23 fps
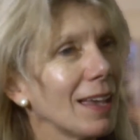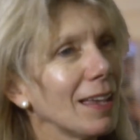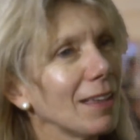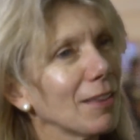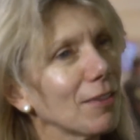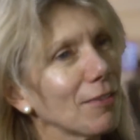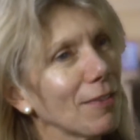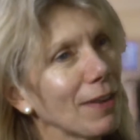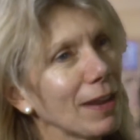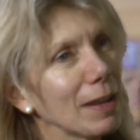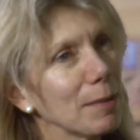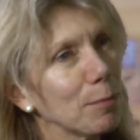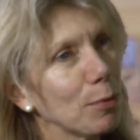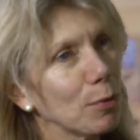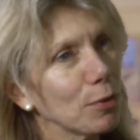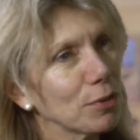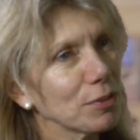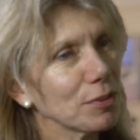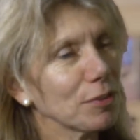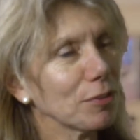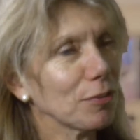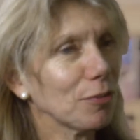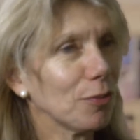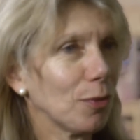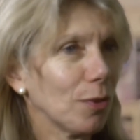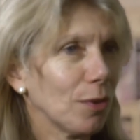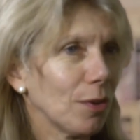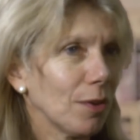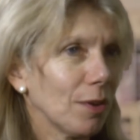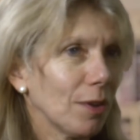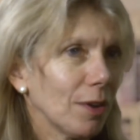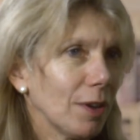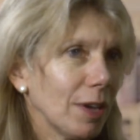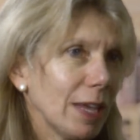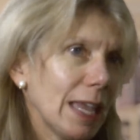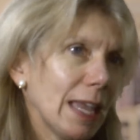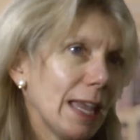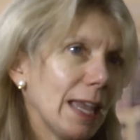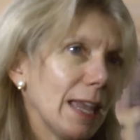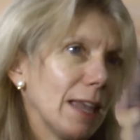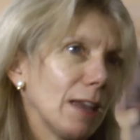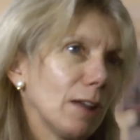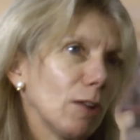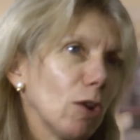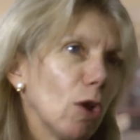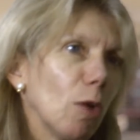It's very important for
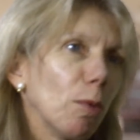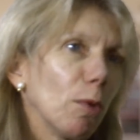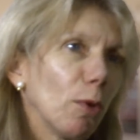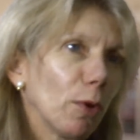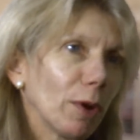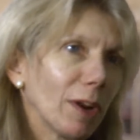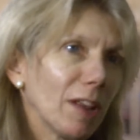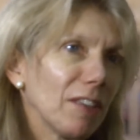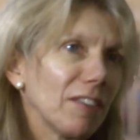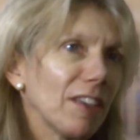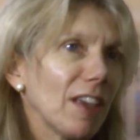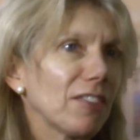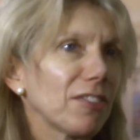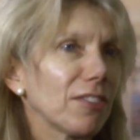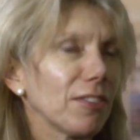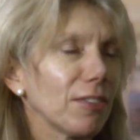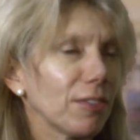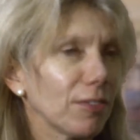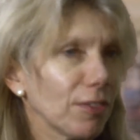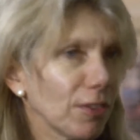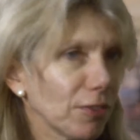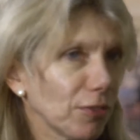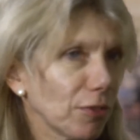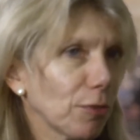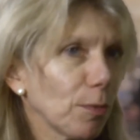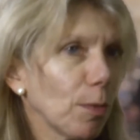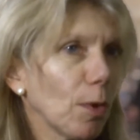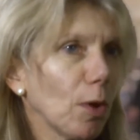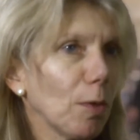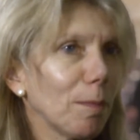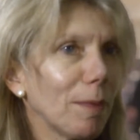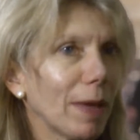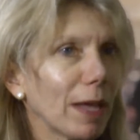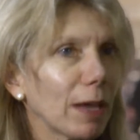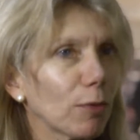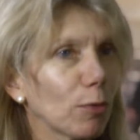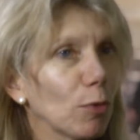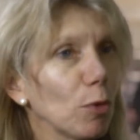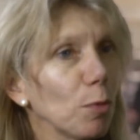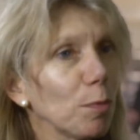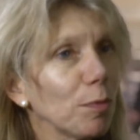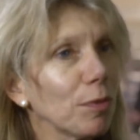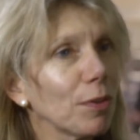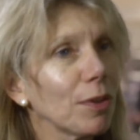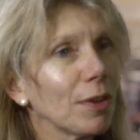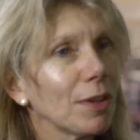a global organization such as the World Bank
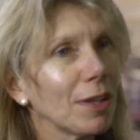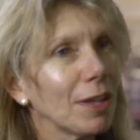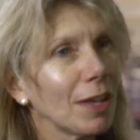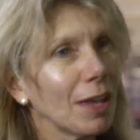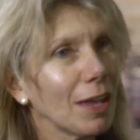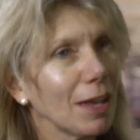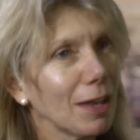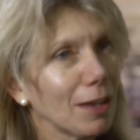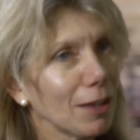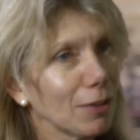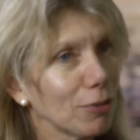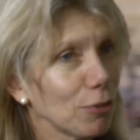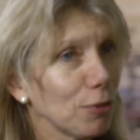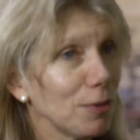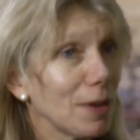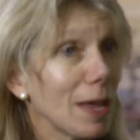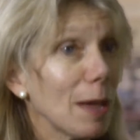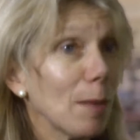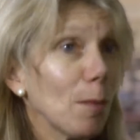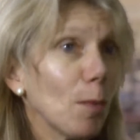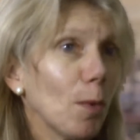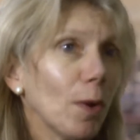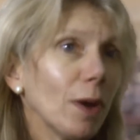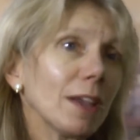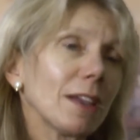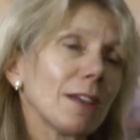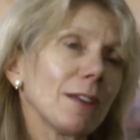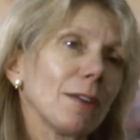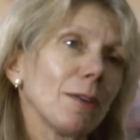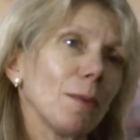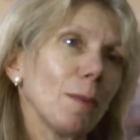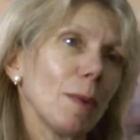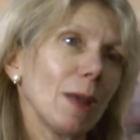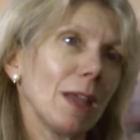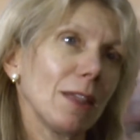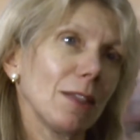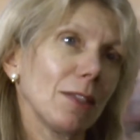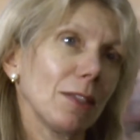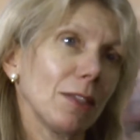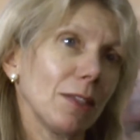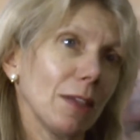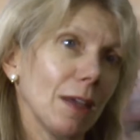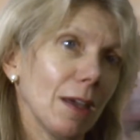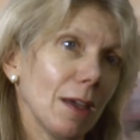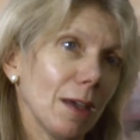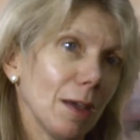Group to network with
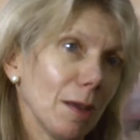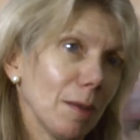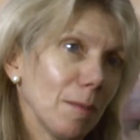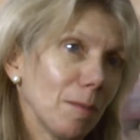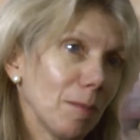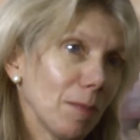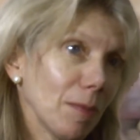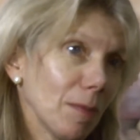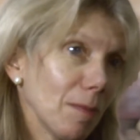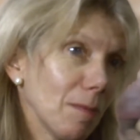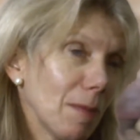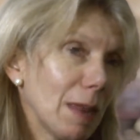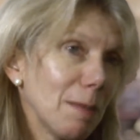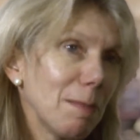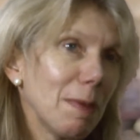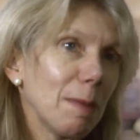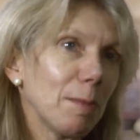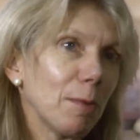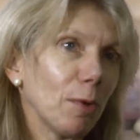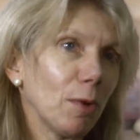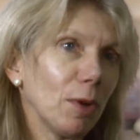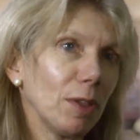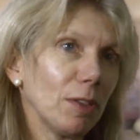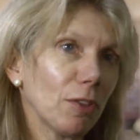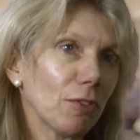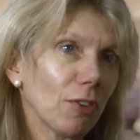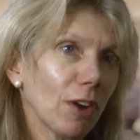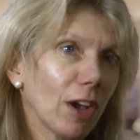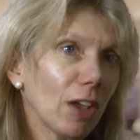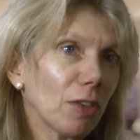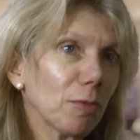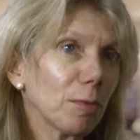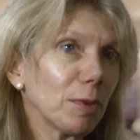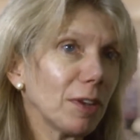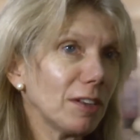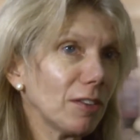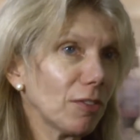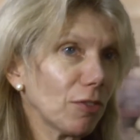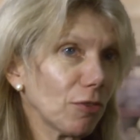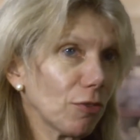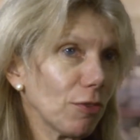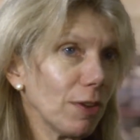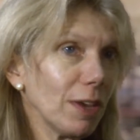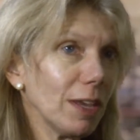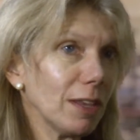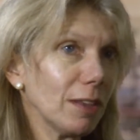many people in the transport
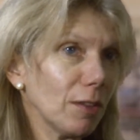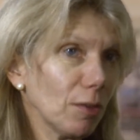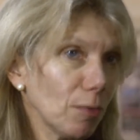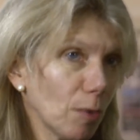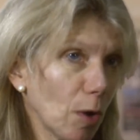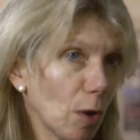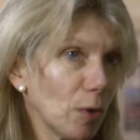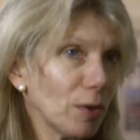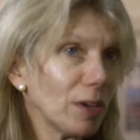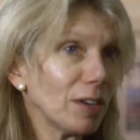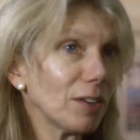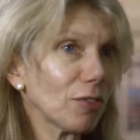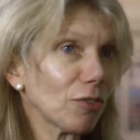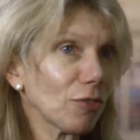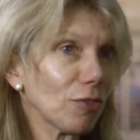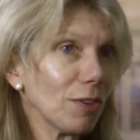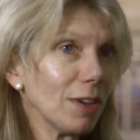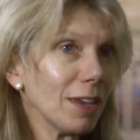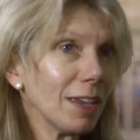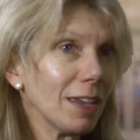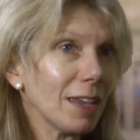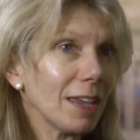industry, in the road industry,